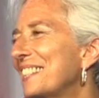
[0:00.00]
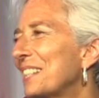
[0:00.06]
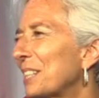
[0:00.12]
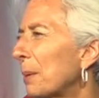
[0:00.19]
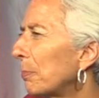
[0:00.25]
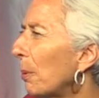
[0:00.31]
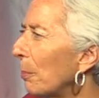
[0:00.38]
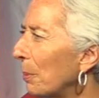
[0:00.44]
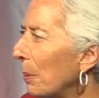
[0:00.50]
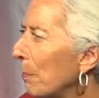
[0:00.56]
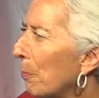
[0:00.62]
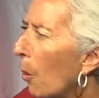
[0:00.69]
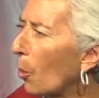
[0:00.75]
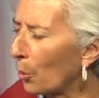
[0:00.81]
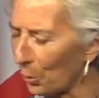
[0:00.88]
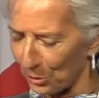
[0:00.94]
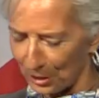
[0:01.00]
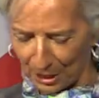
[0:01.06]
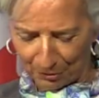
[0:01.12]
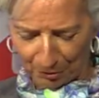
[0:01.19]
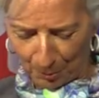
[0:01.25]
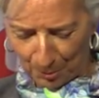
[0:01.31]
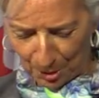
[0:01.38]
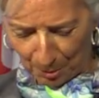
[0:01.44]
They probably borrowed it
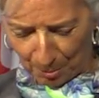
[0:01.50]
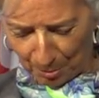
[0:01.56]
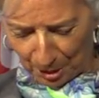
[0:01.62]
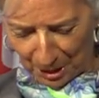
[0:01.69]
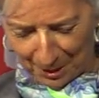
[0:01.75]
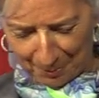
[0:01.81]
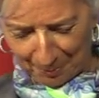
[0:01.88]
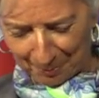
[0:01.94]
from somebody.